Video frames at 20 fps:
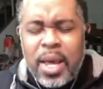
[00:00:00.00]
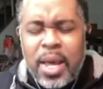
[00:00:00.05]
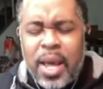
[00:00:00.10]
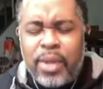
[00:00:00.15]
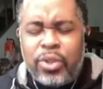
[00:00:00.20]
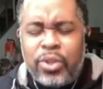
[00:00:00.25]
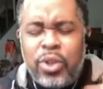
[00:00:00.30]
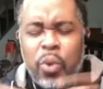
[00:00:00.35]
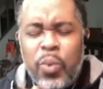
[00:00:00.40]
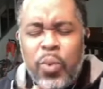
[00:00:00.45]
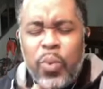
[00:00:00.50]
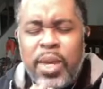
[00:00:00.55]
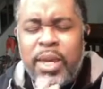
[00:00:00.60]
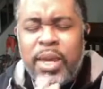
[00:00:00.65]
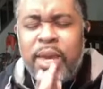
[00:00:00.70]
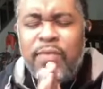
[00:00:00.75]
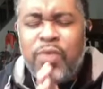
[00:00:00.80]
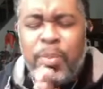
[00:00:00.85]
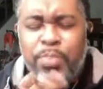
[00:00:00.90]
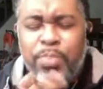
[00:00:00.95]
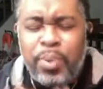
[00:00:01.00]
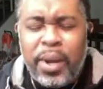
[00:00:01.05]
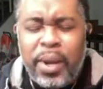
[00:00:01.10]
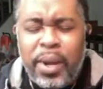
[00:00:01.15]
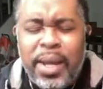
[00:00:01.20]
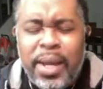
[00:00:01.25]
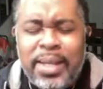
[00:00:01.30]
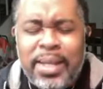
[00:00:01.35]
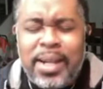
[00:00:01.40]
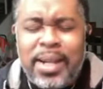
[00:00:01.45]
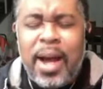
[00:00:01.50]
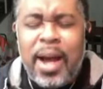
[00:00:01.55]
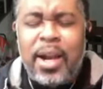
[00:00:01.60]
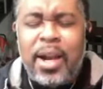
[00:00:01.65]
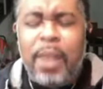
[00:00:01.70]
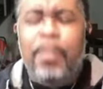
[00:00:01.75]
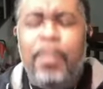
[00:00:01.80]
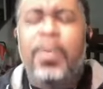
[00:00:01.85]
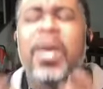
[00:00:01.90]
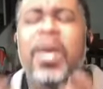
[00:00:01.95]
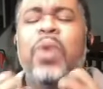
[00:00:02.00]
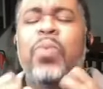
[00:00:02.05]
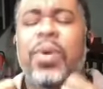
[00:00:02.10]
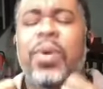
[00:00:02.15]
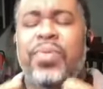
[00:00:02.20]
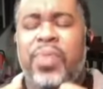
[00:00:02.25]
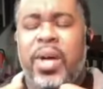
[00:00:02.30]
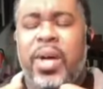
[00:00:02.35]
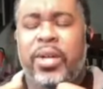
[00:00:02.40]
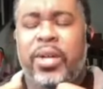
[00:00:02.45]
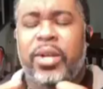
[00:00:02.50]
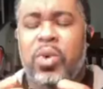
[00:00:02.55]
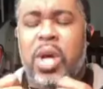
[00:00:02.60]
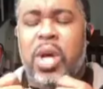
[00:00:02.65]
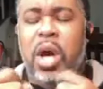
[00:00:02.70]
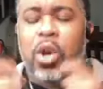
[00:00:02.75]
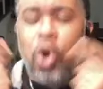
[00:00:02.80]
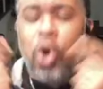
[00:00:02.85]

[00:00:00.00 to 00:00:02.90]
And so we give you praise and honor. Be with us, oh God.